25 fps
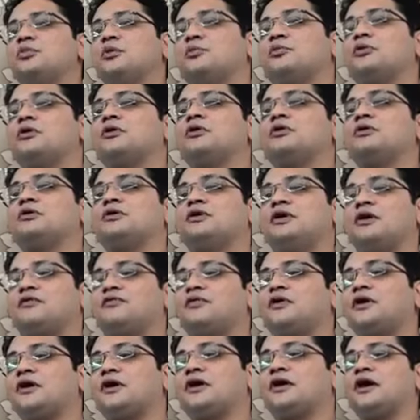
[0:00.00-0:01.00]
People
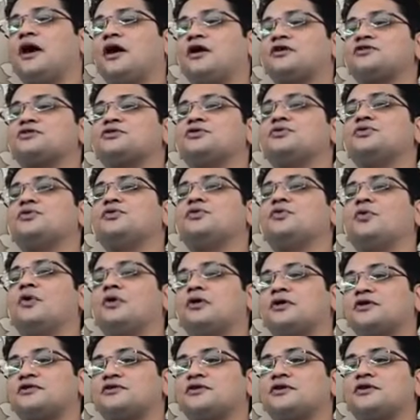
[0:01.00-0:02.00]
definitely ask you, what
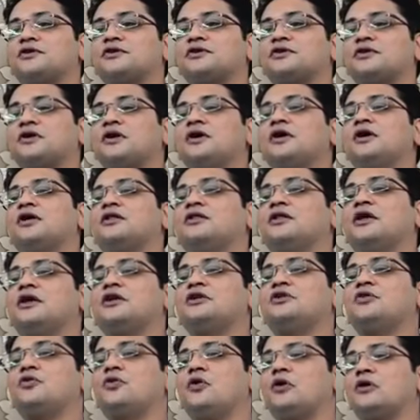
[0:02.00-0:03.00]
is it? Then
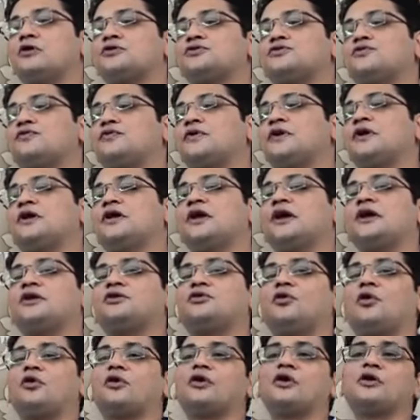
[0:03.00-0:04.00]
you also feel like
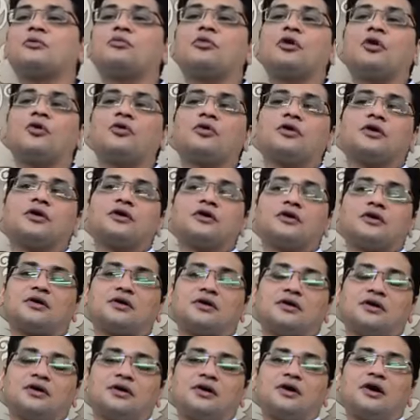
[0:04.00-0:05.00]
talking about it.
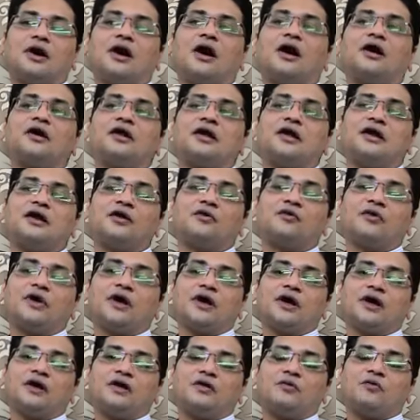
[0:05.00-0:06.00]
And in a
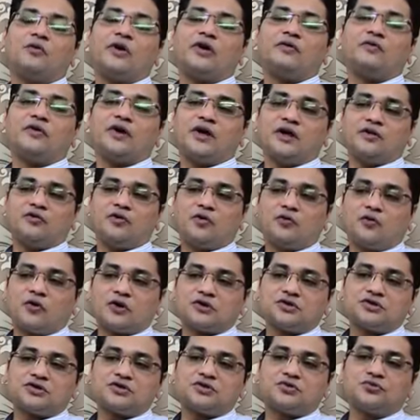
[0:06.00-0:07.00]
way, when we give a
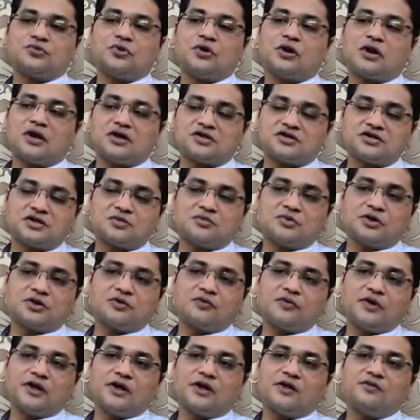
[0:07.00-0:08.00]
watch to a customer,
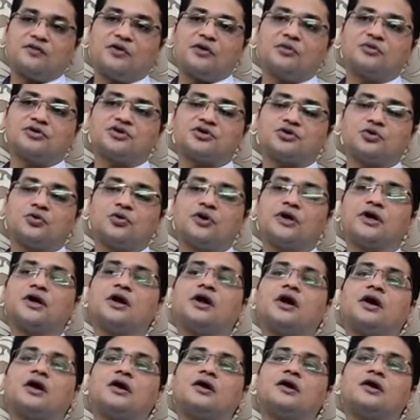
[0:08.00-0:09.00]
we give them a story
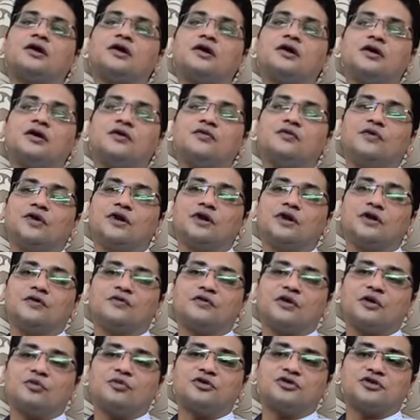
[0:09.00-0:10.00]
card, we give
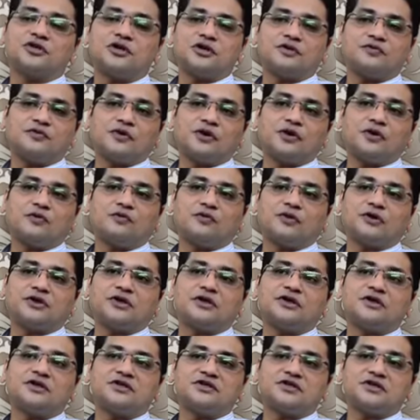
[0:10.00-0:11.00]
them a certificate of
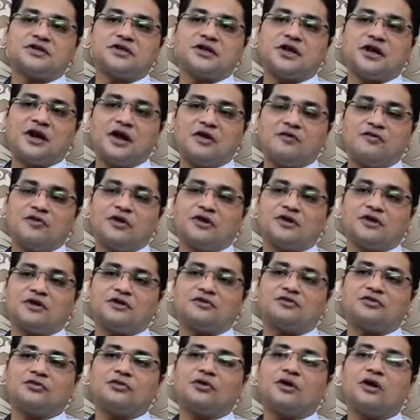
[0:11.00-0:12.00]
authenticity and everything.
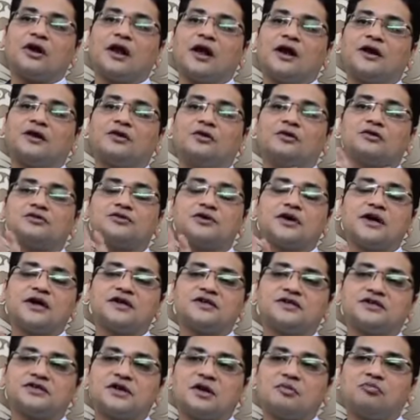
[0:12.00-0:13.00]
So the client also gets
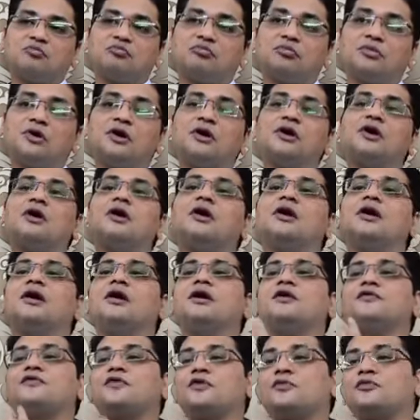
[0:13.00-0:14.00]
some
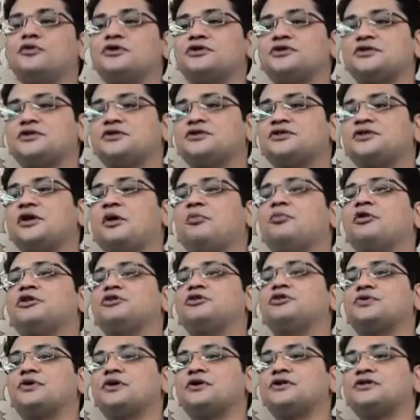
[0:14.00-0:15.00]
information, some
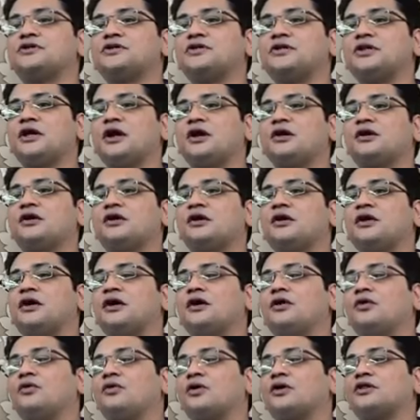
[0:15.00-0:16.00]
education that,
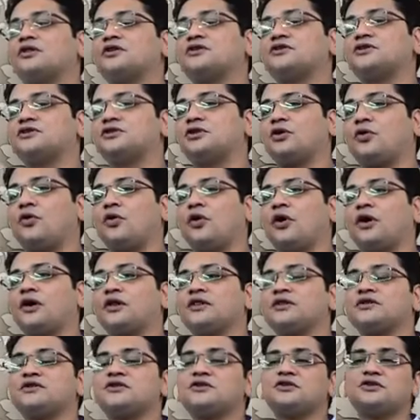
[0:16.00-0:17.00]
okay, this is the
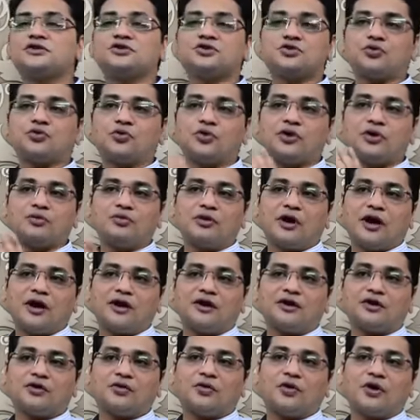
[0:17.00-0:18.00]
coin, this is the story
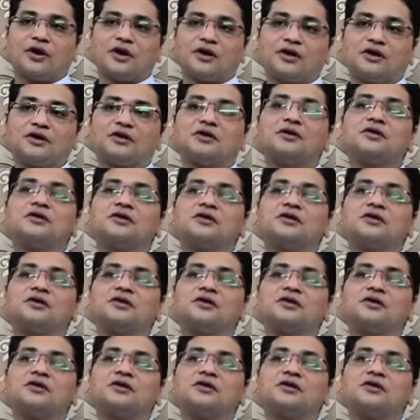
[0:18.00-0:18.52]
behind the coin.